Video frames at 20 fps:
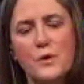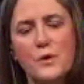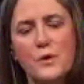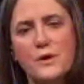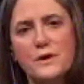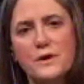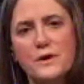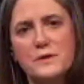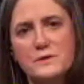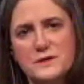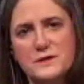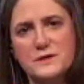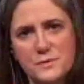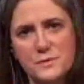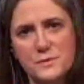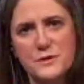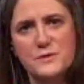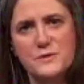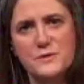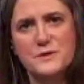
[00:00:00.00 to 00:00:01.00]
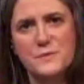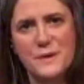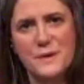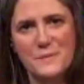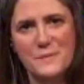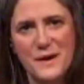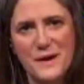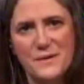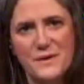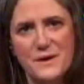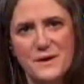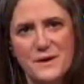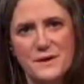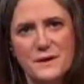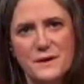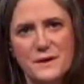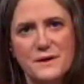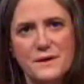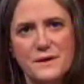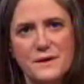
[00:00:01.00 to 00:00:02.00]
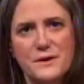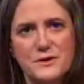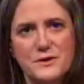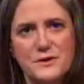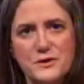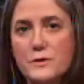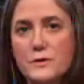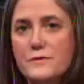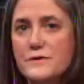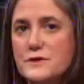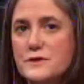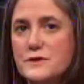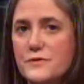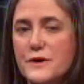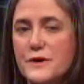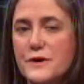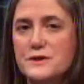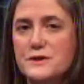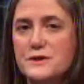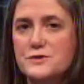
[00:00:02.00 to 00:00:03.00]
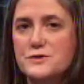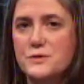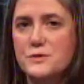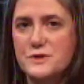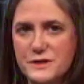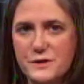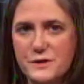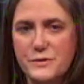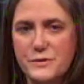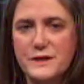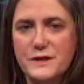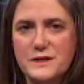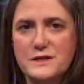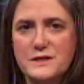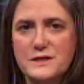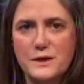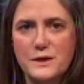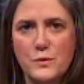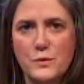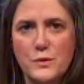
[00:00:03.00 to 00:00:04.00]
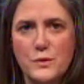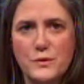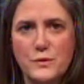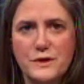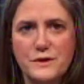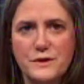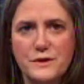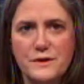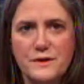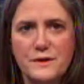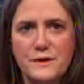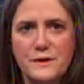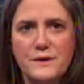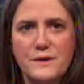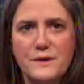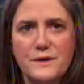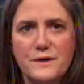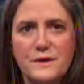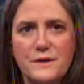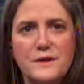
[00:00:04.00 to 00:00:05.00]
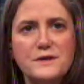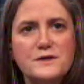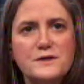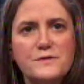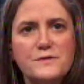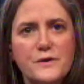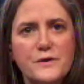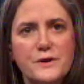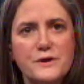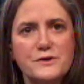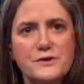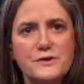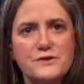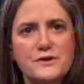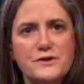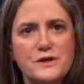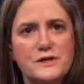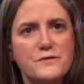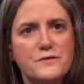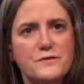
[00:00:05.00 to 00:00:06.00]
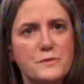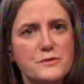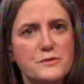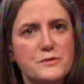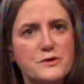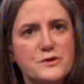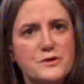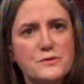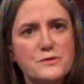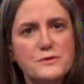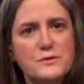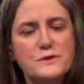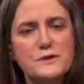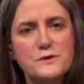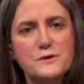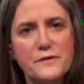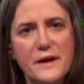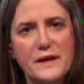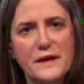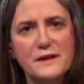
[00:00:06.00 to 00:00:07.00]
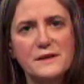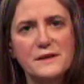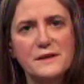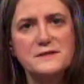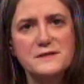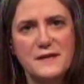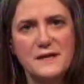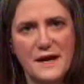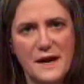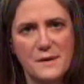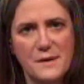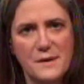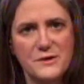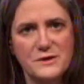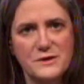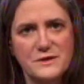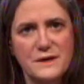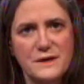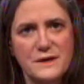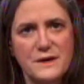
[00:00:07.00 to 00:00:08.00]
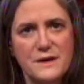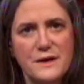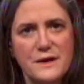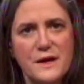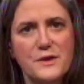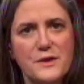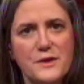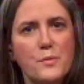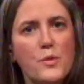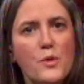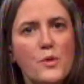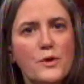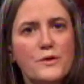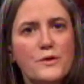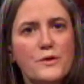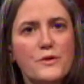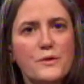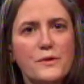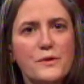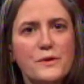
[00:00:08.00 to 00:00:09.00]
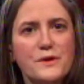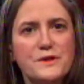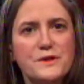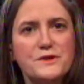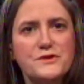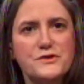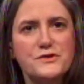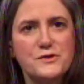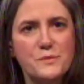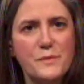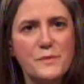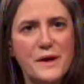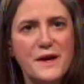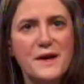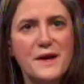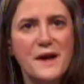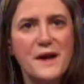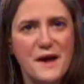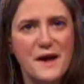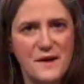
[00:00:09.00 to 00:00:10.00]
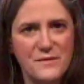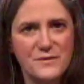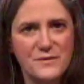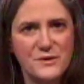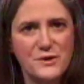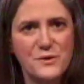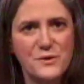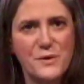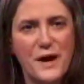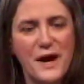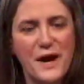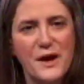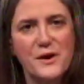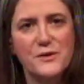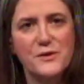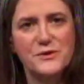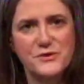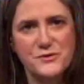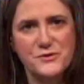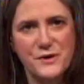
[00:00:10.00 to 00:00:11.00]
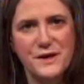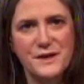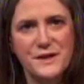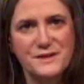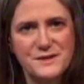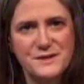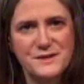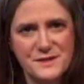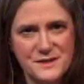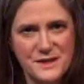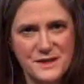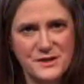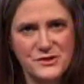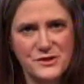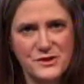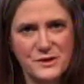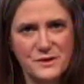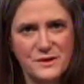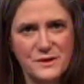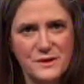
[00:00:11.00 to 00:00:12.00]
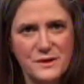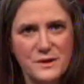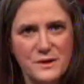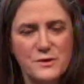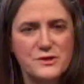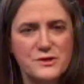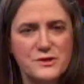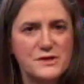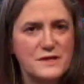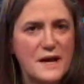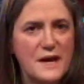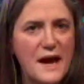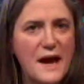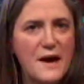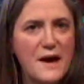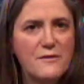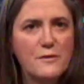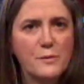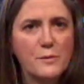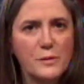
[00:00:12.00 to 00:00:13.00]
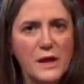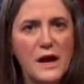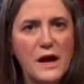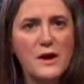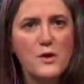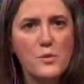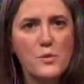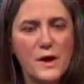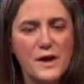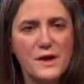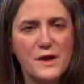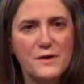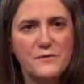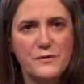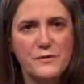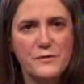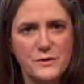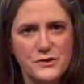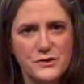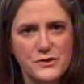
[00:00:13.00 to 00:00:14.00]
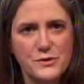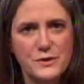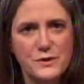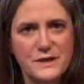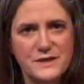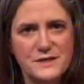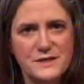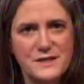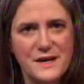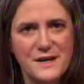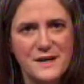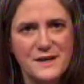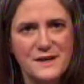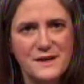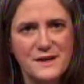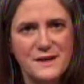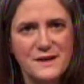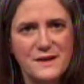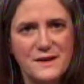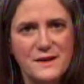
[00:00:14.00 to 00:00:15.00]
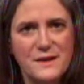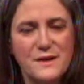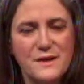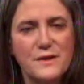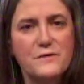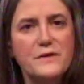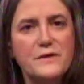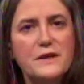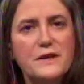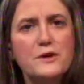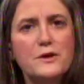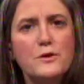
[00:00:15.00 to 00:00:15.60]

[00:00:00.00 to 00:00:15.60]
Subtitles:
before he was supposed to be married, and 2 of his friends were seriously wounded. This footage is from 2 surveillance cameras at the Port Authority's Jamaica Avenue Air Train Station, which is a half a block away from the shooting site. The